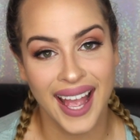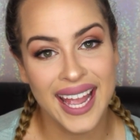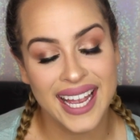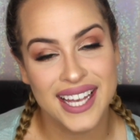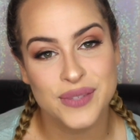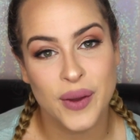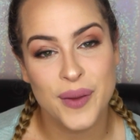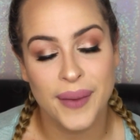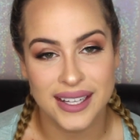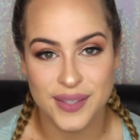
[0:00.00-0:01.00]
Hey guys,
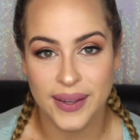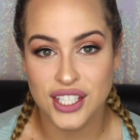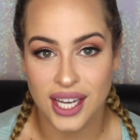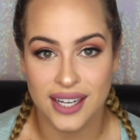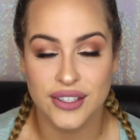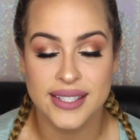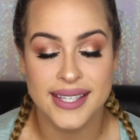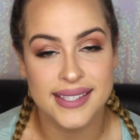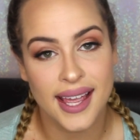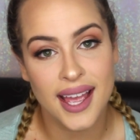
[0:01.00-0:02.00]
welcome back to my channel.
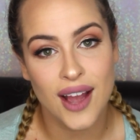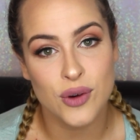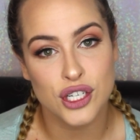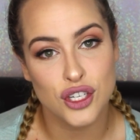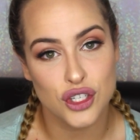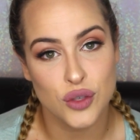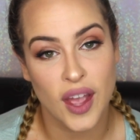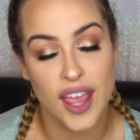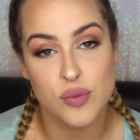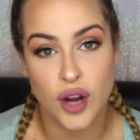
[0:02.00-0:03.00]
Today I want to
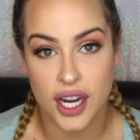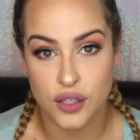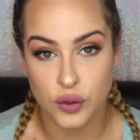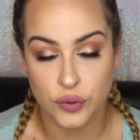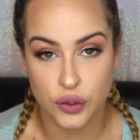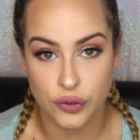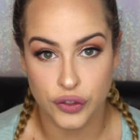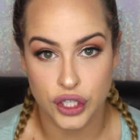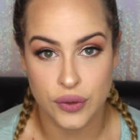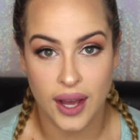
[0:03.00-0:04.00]
do a product review
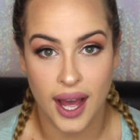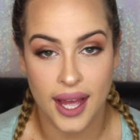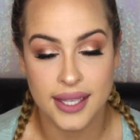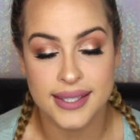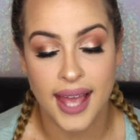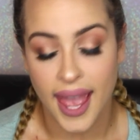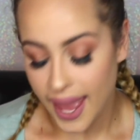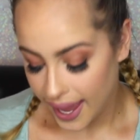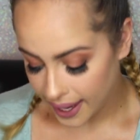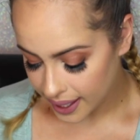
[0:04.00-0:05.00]
for you guys,
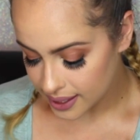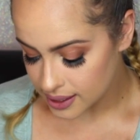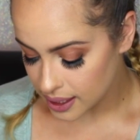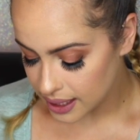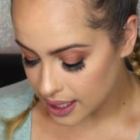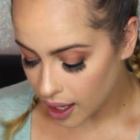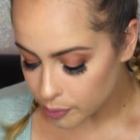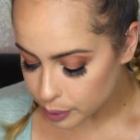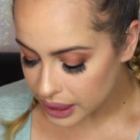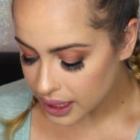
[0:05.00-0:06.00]
and the
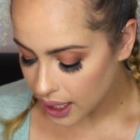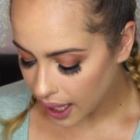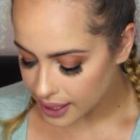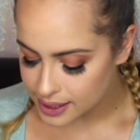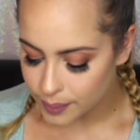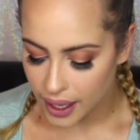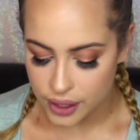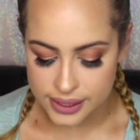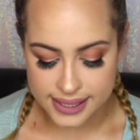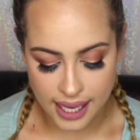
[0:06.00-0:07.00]
company
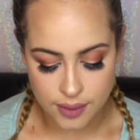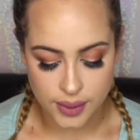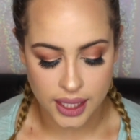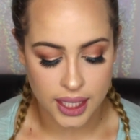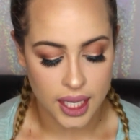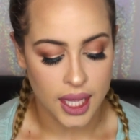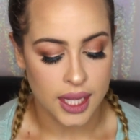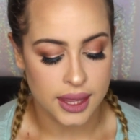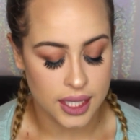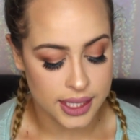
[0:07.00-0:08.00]
HiSmile sent me
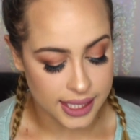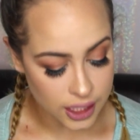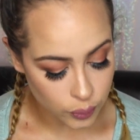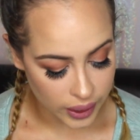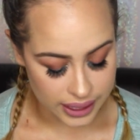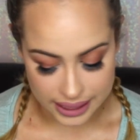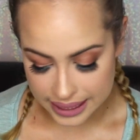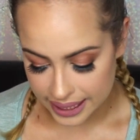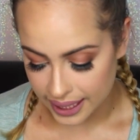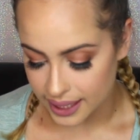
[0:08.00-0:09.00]
the teeth
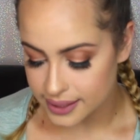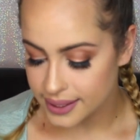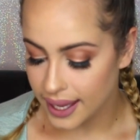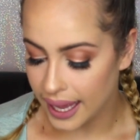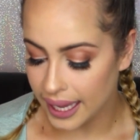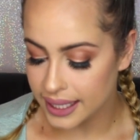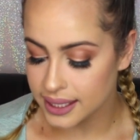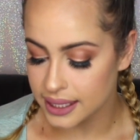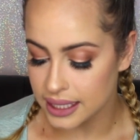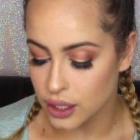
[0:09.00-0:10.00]
whitening kit
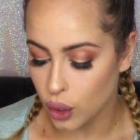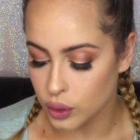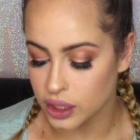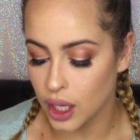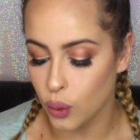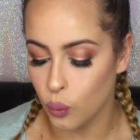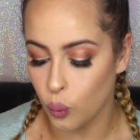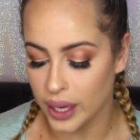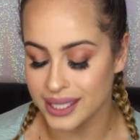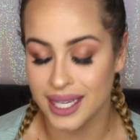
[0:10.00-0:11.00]
and the coconut
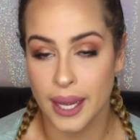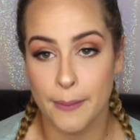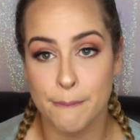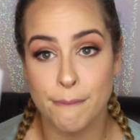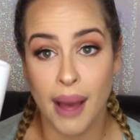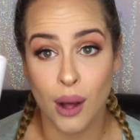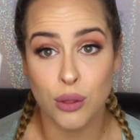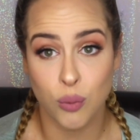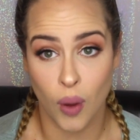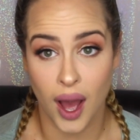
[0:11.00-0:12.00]
whitening
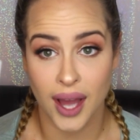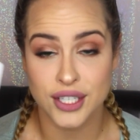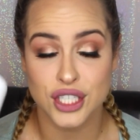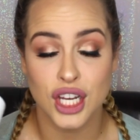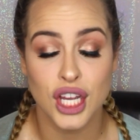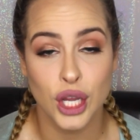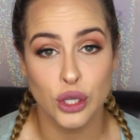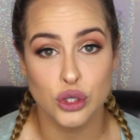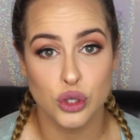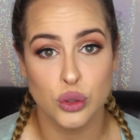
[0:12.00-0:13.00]
mouthwash
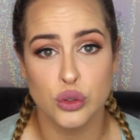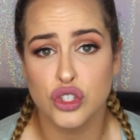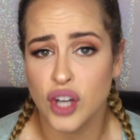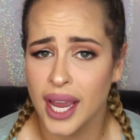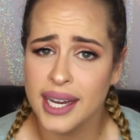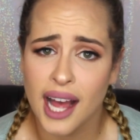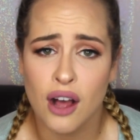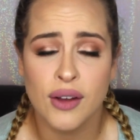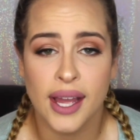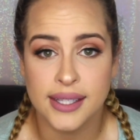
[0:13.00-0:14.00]
to try it
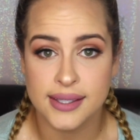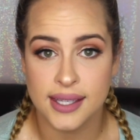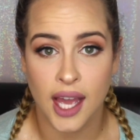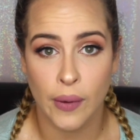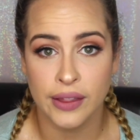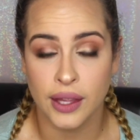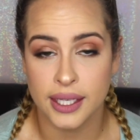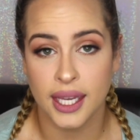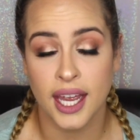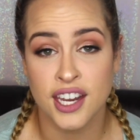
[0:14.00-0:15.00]
out and see how I
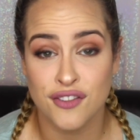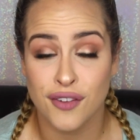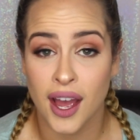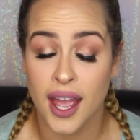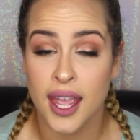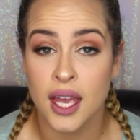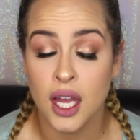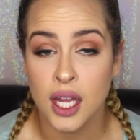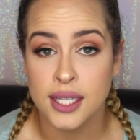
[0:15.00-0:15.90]
like it, and if I